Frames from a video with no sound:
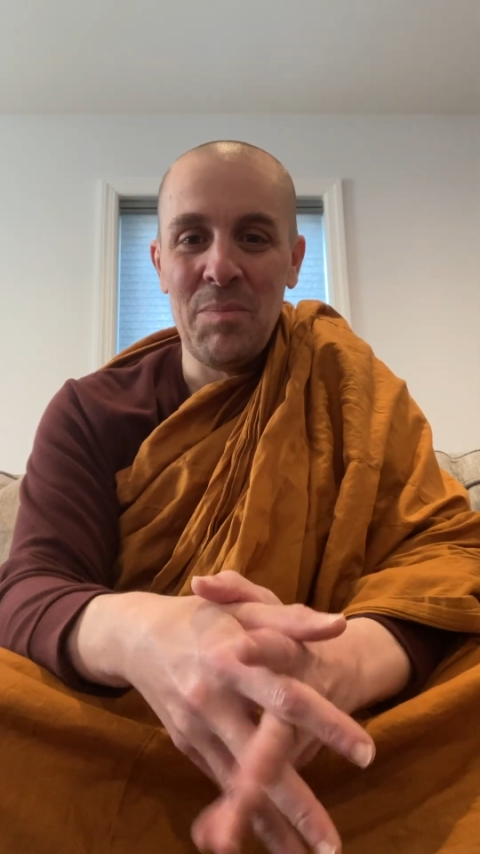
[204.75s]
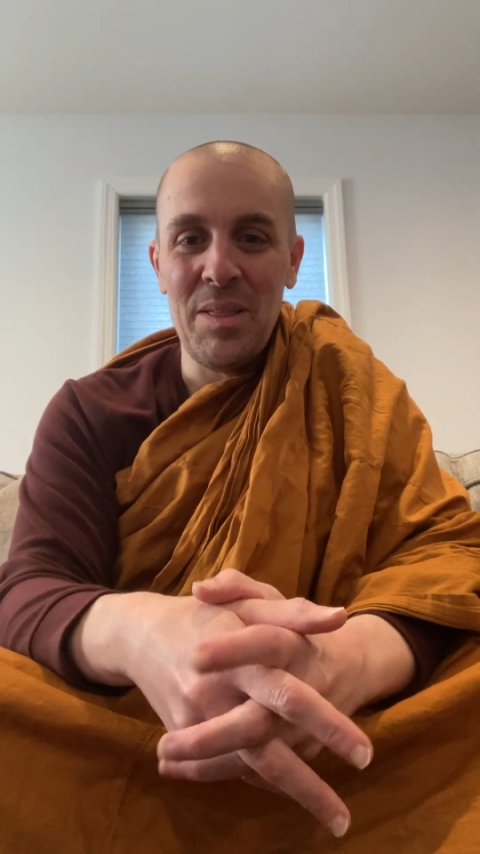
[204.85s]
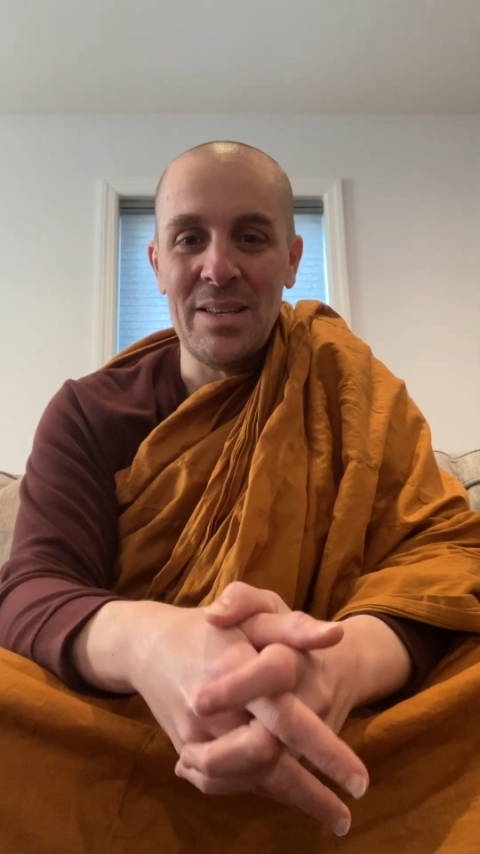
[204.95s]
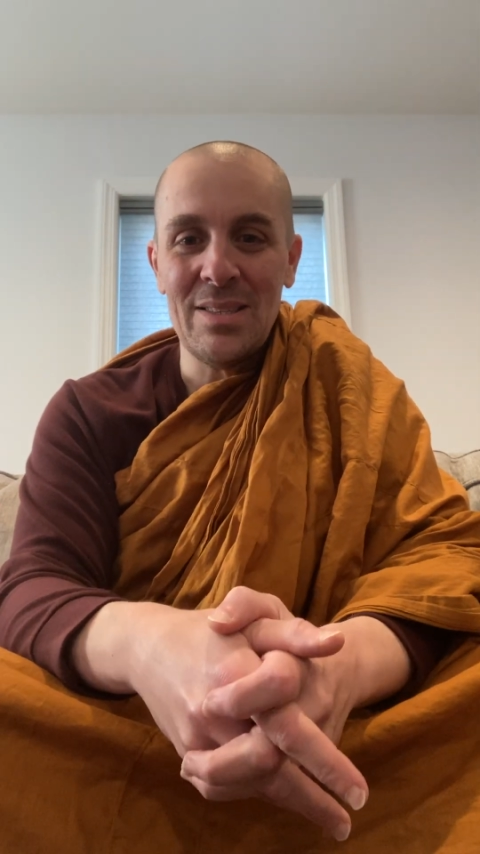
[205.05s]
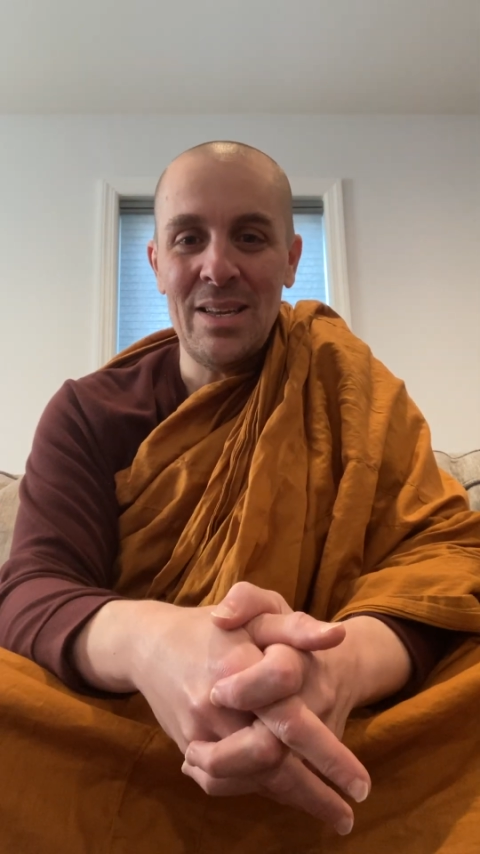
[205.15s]

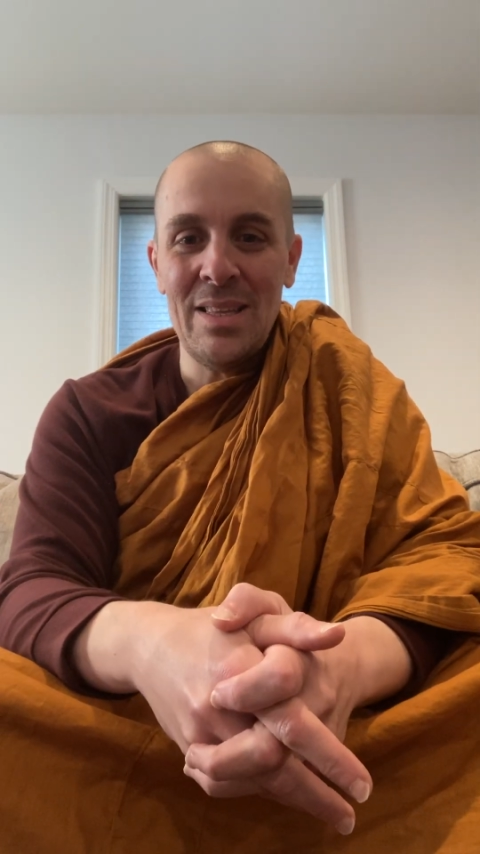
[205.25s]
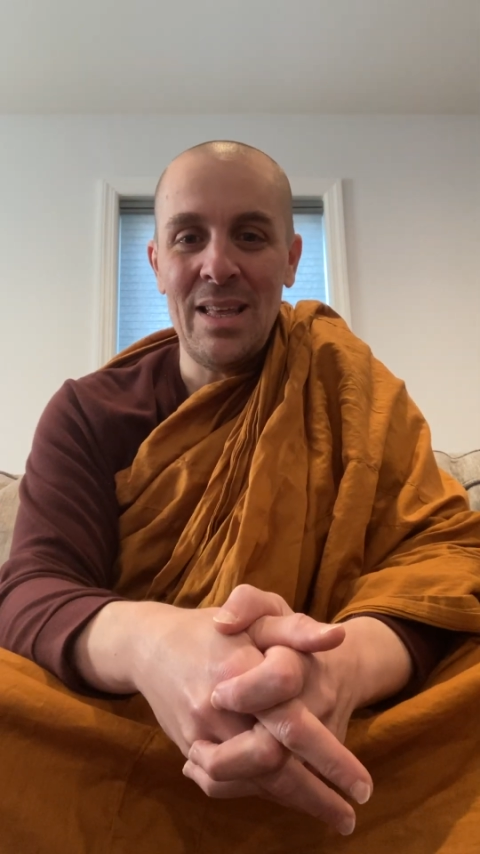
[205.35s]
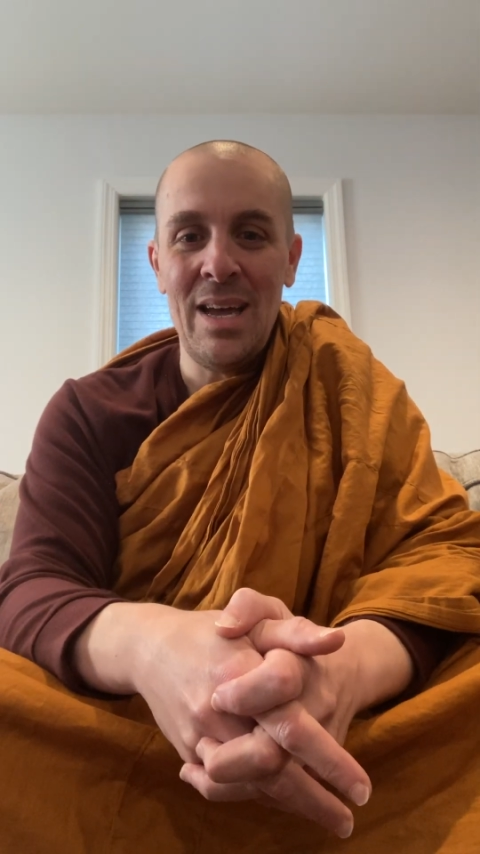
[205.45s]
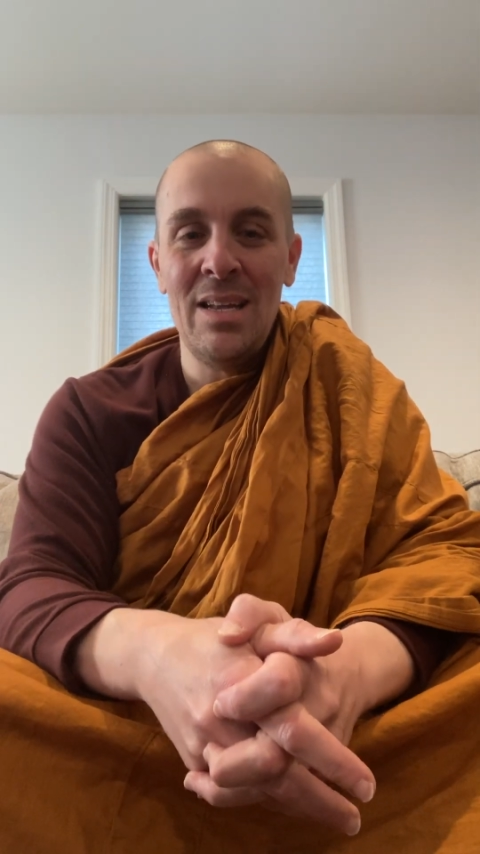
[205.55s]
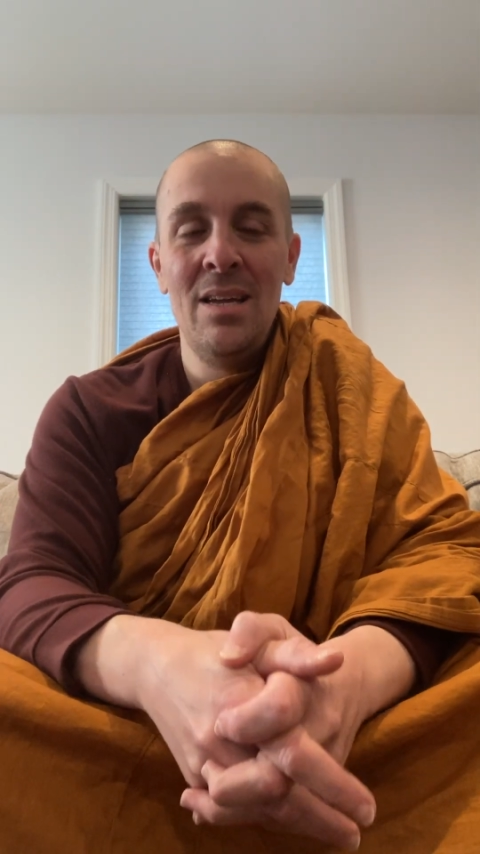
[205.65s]
things like
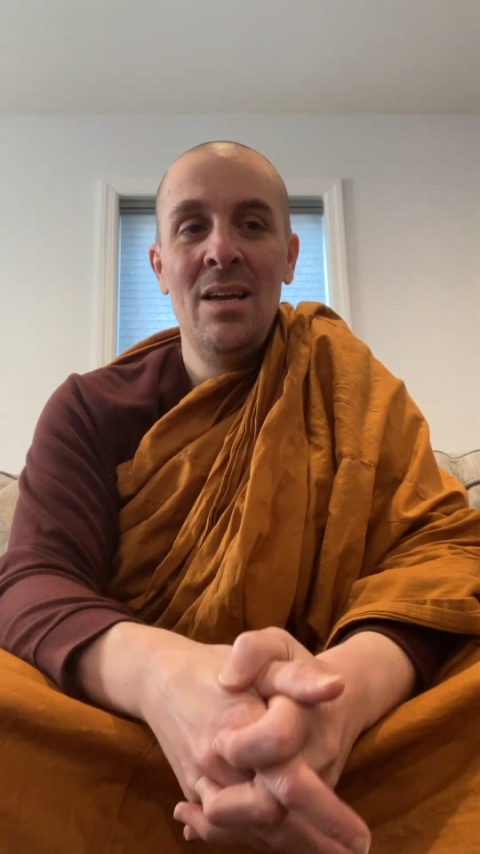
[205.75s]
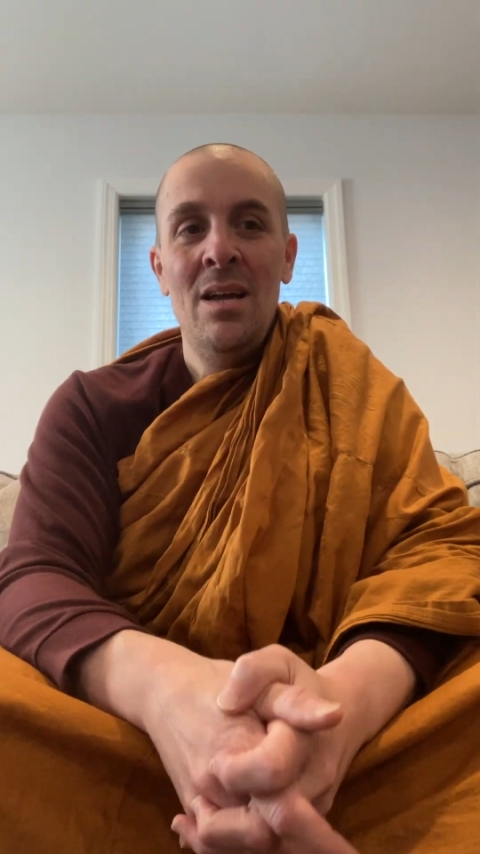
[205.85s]
that.